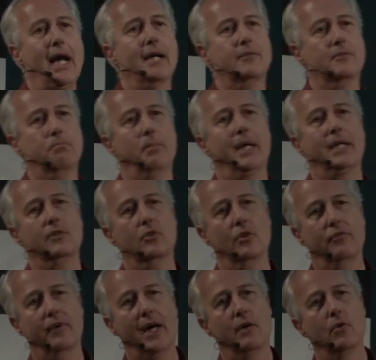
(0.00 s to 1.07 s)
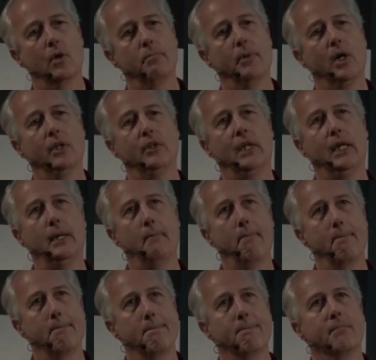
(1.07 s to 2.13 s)
aspect of our body.
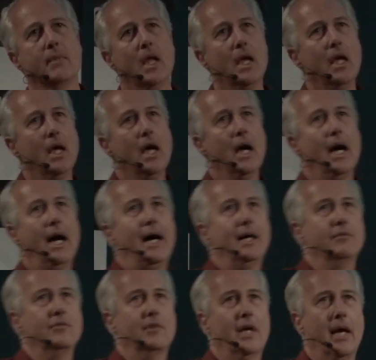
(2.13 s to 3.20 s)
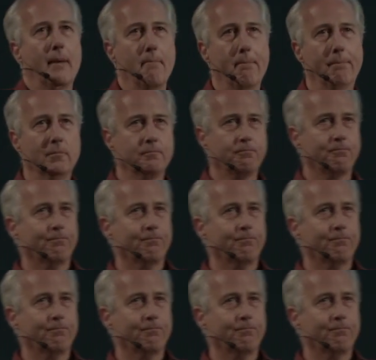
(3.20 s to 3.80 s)
And um,